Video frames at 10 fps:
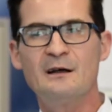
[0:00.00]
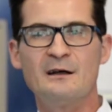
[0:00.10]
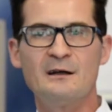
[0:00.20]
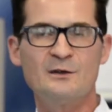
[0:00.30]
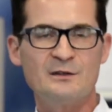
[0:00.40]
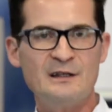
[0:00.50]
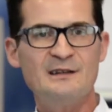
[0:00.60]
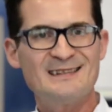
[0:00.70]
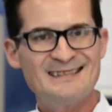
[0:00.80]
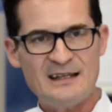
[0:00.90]
your
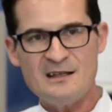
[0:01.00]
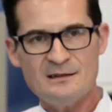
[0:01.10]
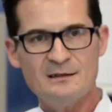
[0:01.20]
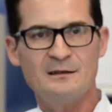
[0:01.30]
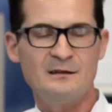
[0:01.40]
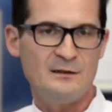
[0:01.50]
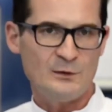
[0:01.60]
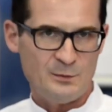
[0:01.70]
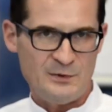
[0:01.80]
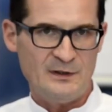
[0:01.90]
data stays in
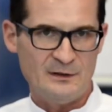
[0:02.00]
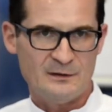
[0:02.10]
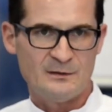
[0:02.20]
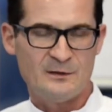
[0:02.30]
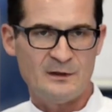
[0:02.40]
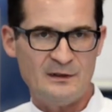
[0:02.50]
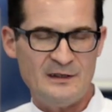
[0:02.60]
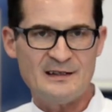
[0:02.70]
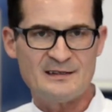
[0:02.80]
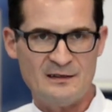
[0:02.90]
European
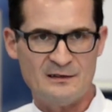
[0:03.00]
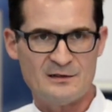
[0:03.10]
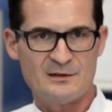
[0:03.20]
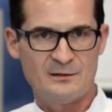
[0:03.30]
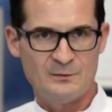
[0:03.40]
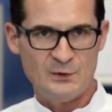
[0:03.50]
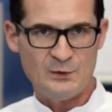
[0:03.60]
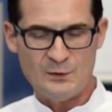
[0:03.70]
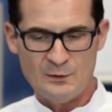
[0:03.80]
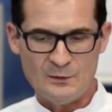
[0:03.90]
data centers
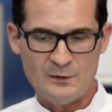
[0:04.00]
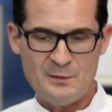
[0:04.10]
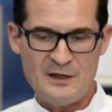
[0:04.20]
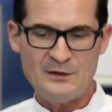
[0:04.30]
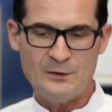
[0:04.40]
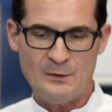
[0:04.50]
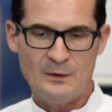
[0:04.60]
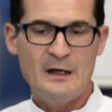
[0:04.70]
to main two.